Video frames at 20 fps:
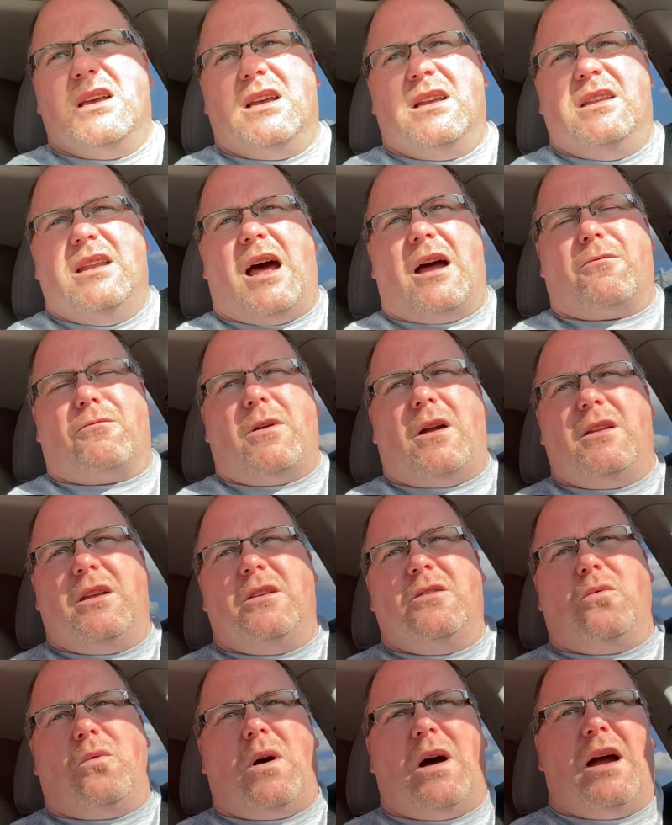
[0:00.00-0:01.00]
Not running
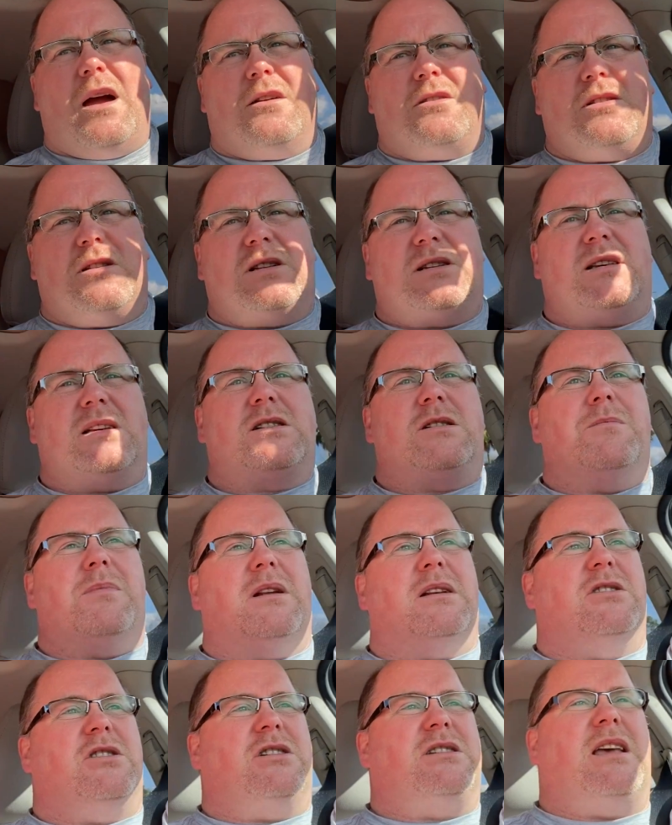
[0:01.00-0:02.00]
the wire to the system,
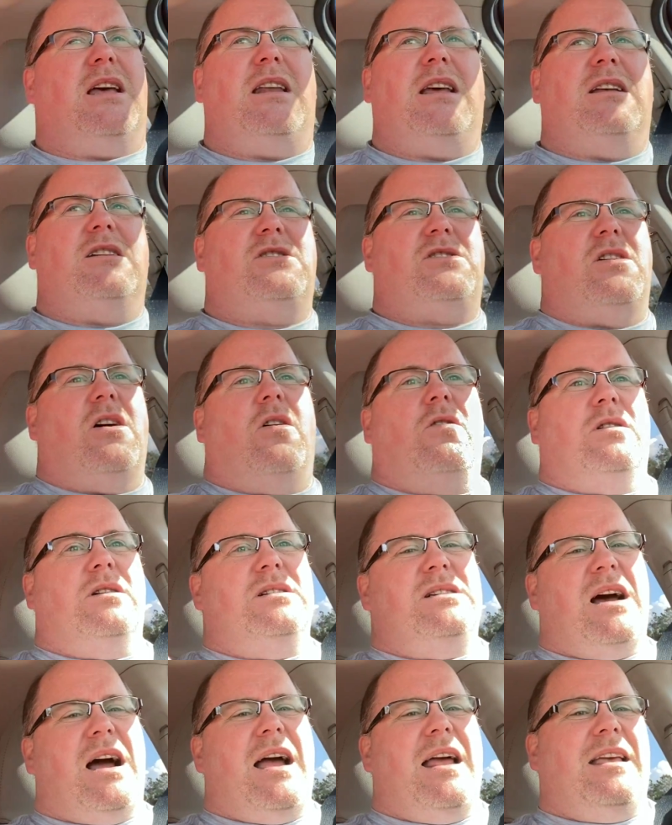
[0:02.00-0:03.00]
but just getting installed and
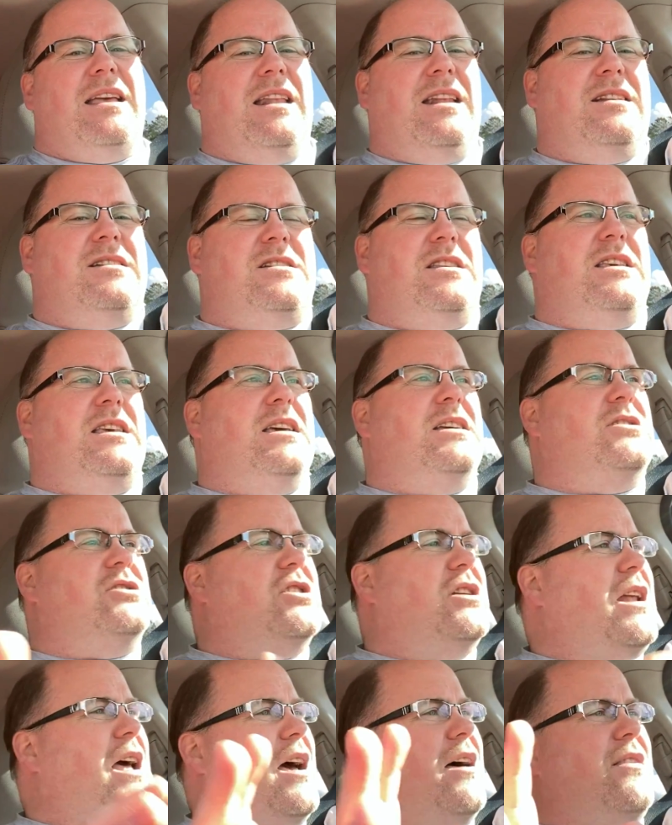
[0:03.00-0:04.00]
tying it into the
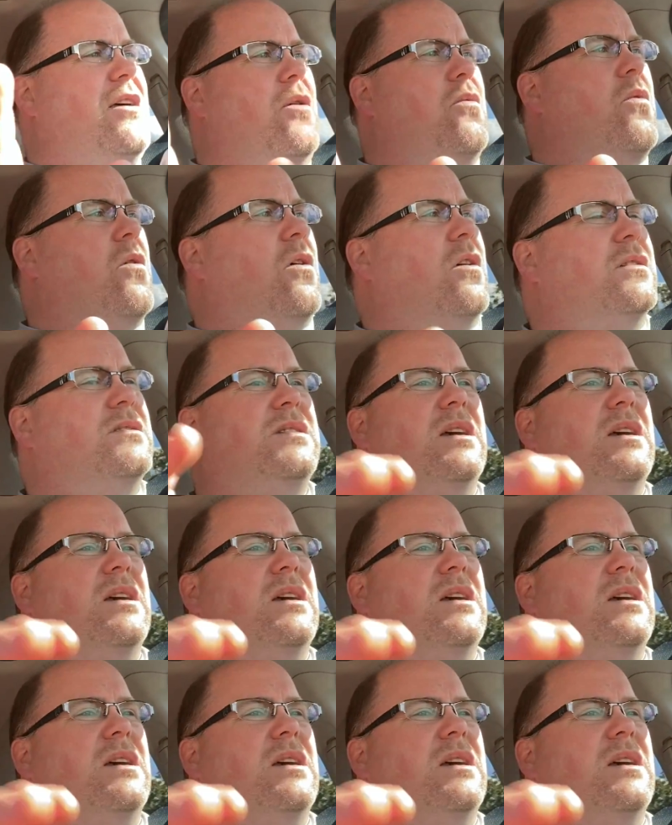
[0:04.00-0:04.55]
engine, how that works.